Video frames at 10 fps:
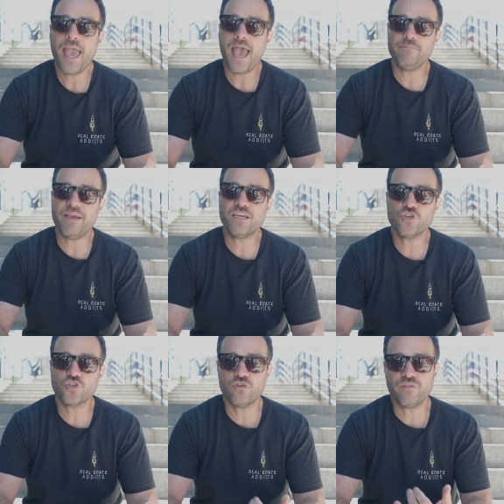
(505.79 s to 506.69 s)
and making
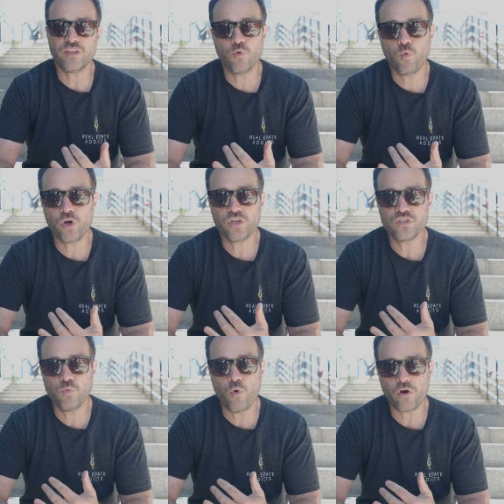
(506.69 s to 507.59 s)
sure that the work
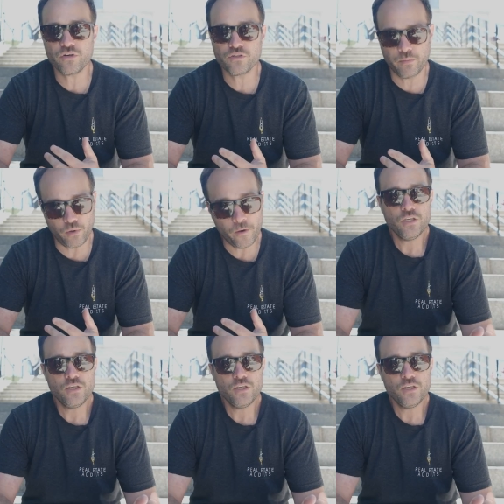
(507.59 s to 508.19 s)
is warrantable.